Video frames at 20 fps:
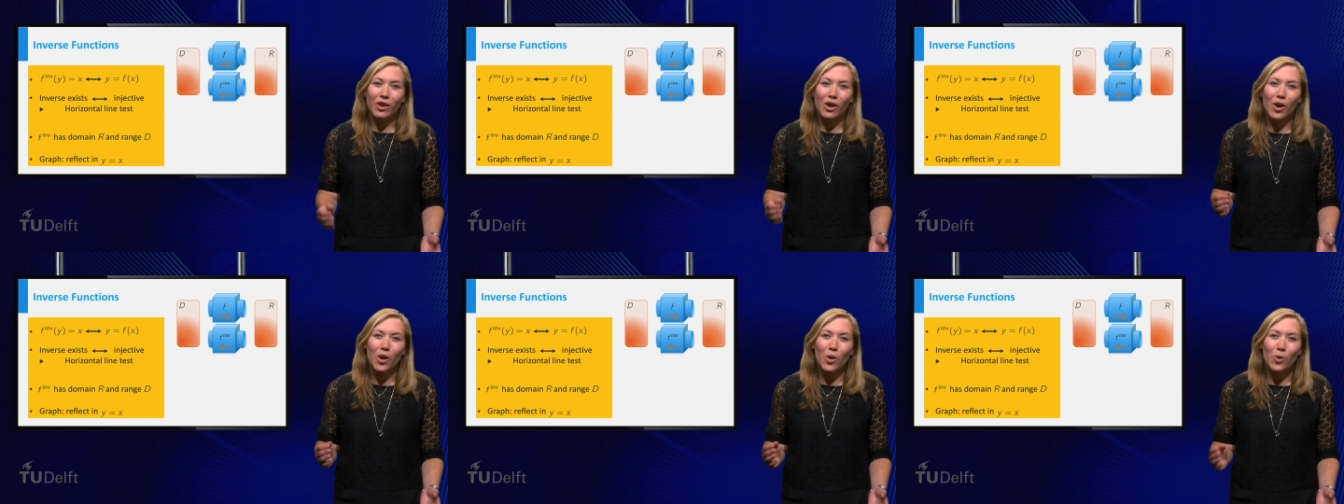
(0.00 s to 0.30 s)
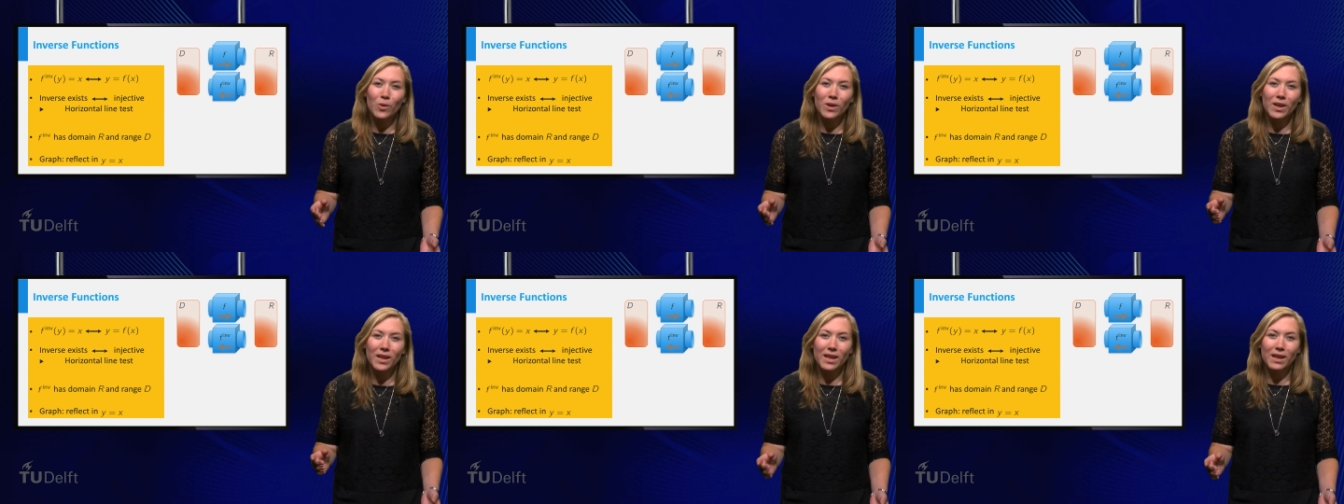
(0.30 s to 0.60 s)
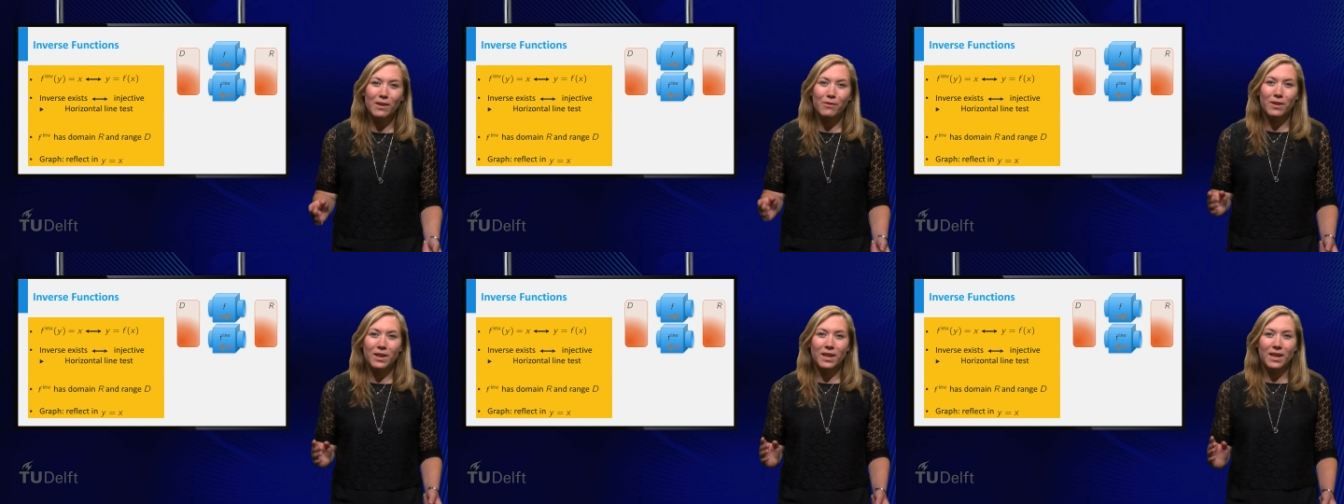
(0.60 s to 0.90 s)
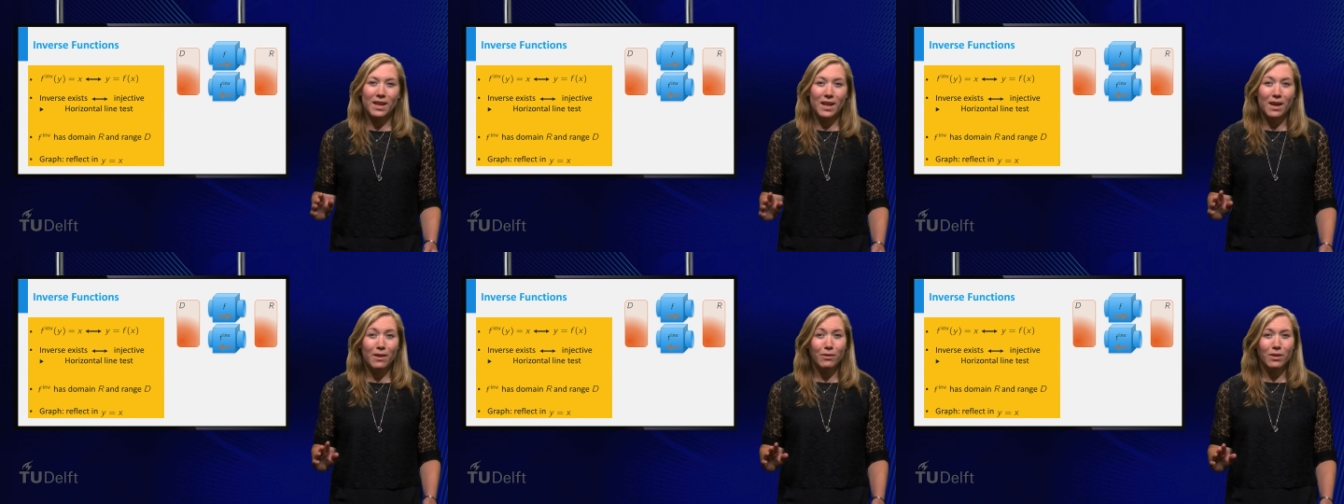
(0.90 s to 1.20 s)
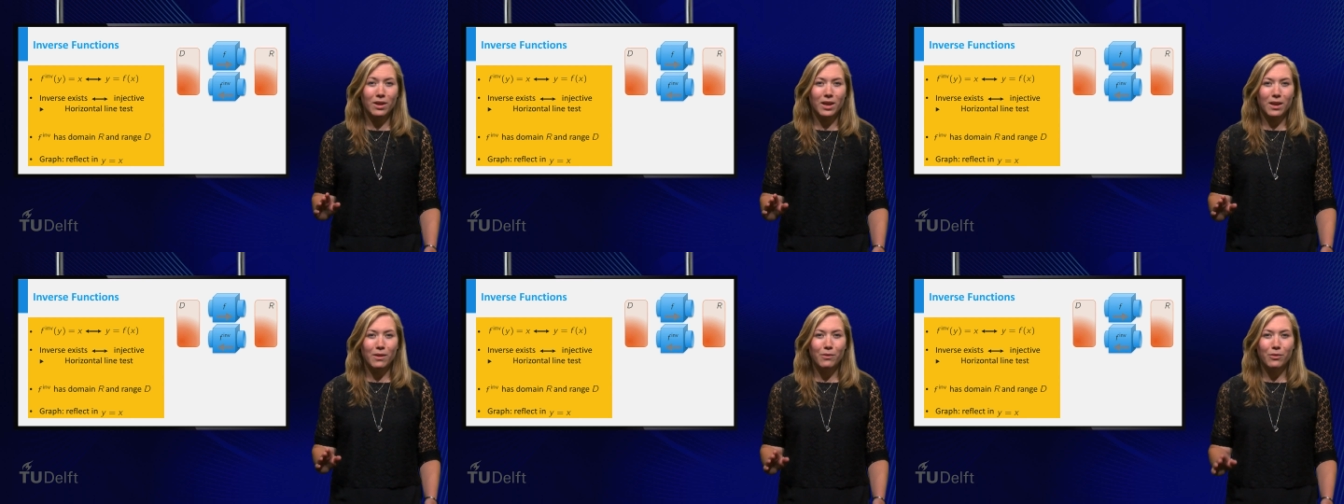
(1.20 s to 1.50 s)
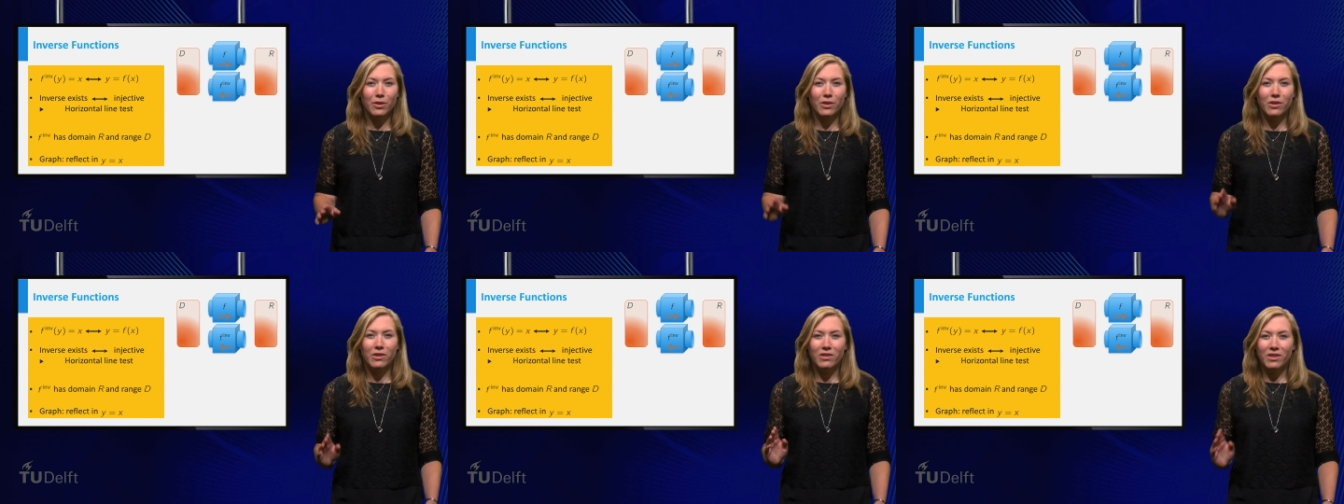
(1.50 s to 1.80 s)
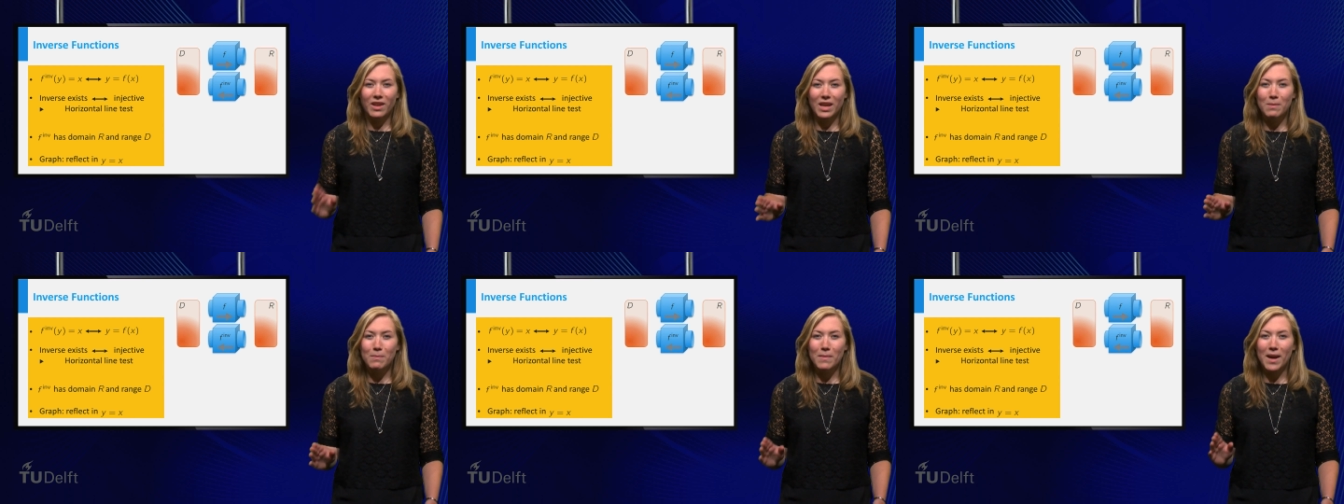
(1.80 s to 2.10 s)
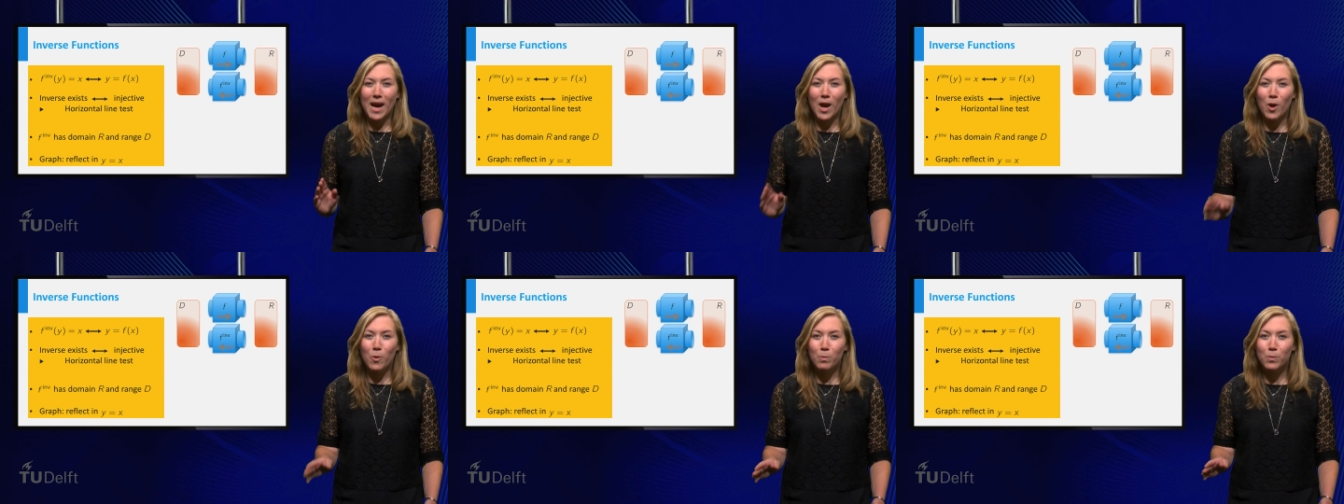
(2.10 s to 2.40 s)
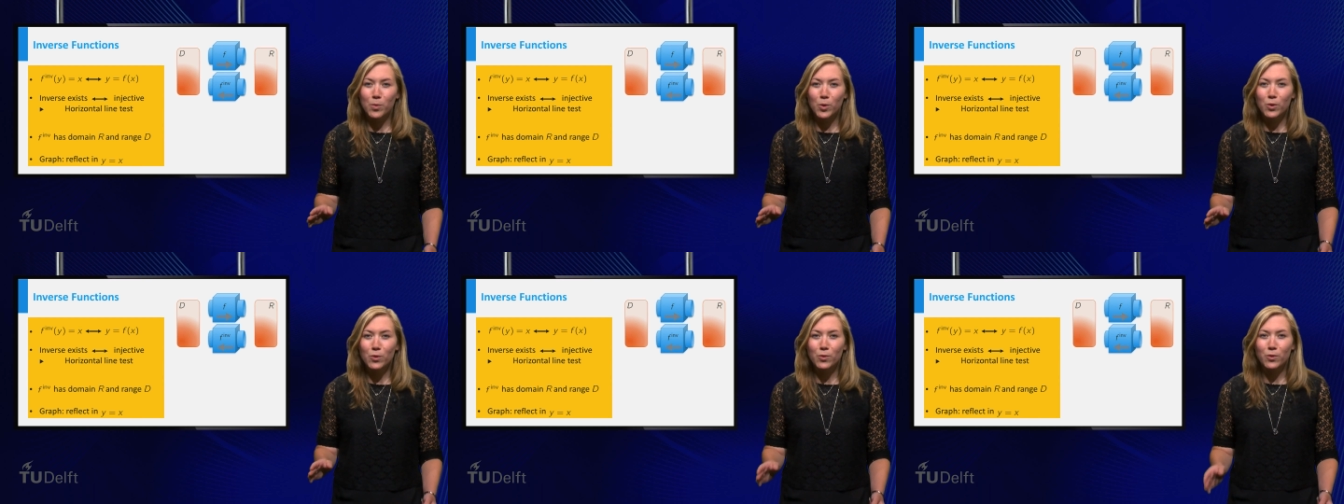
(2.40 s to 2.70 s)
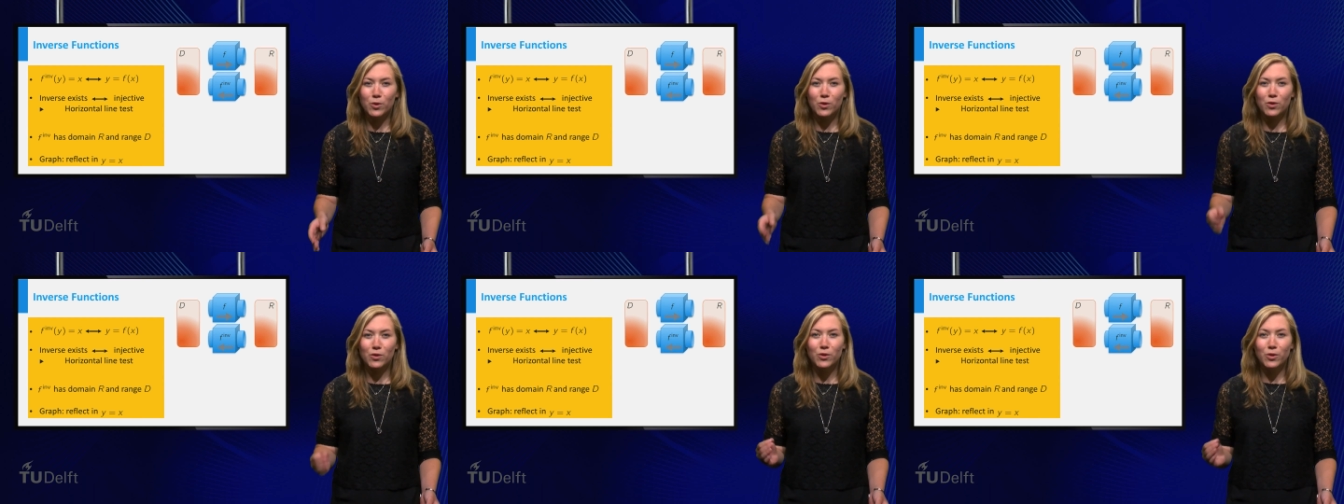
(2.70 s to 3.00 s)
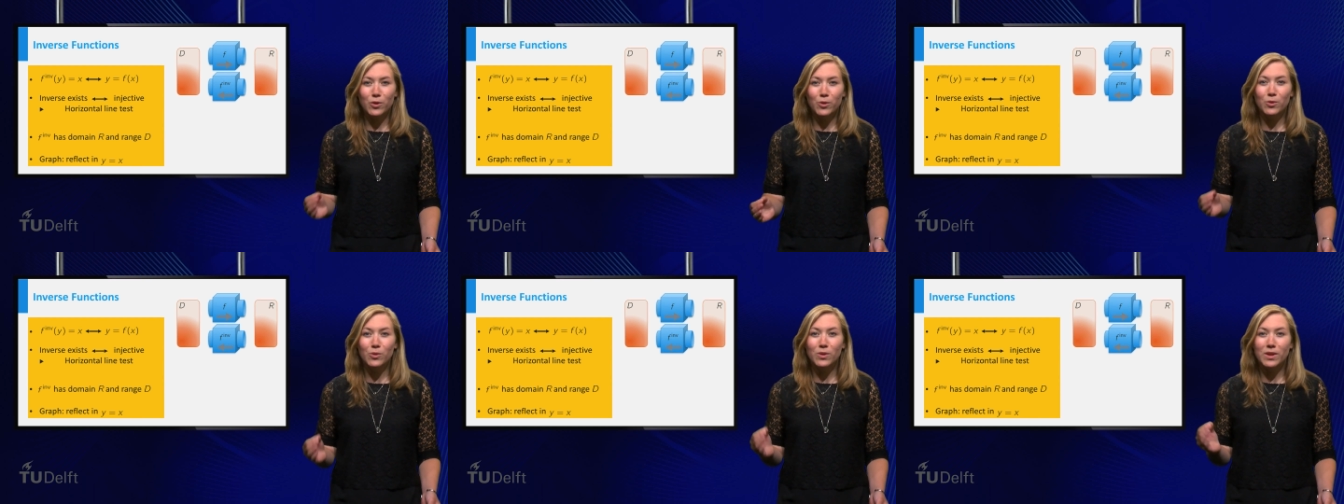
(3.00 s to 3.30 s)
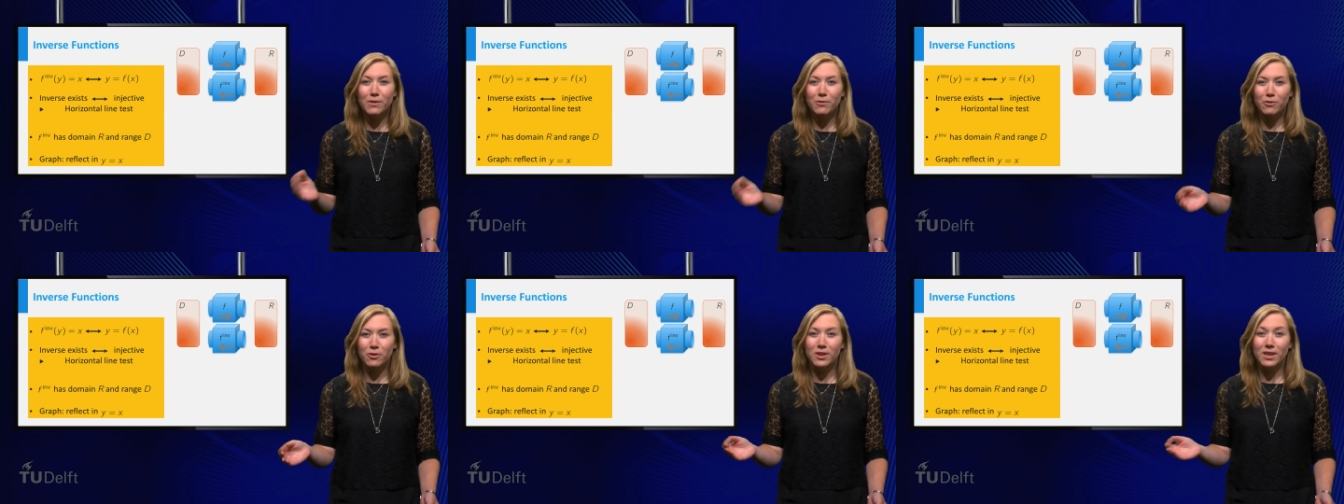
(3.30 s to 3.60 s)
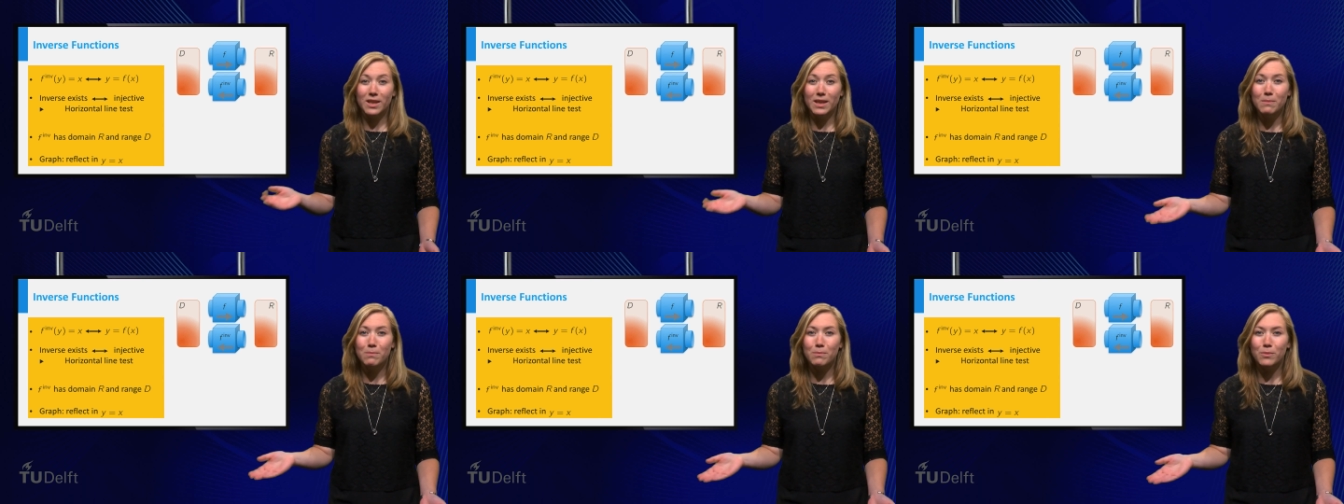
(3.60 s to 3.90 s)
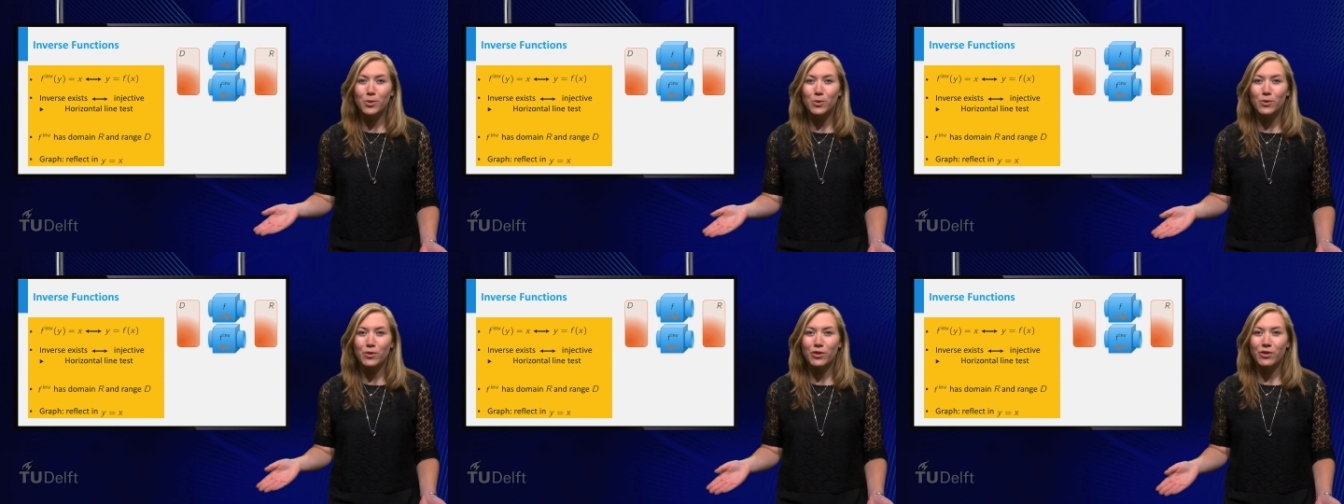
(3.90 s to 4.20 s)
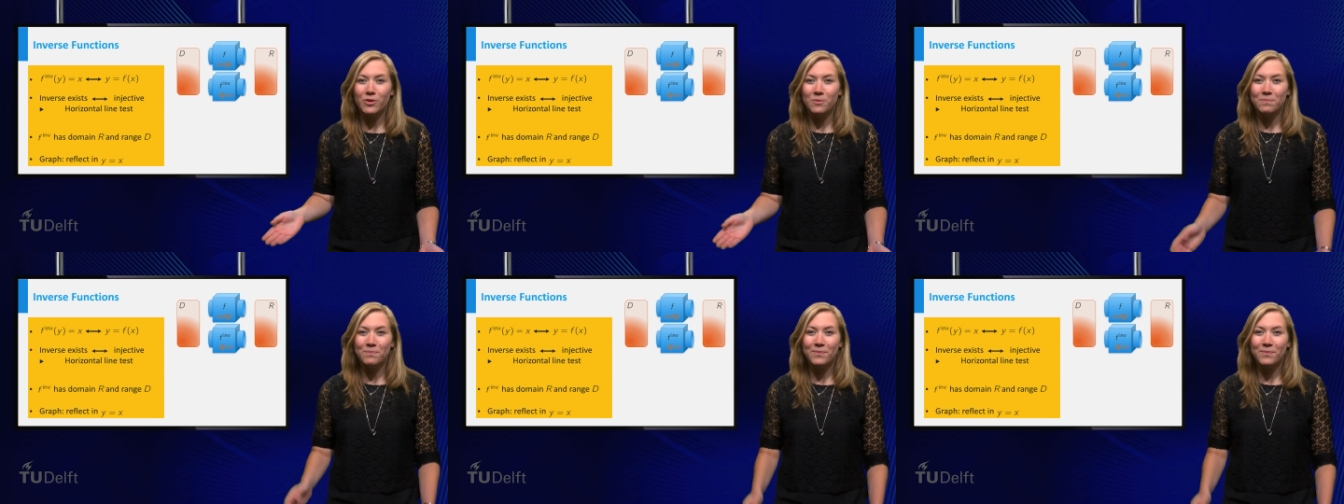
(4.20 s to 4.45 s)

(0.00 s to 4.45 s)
only if it never gives the same output for two different inputs.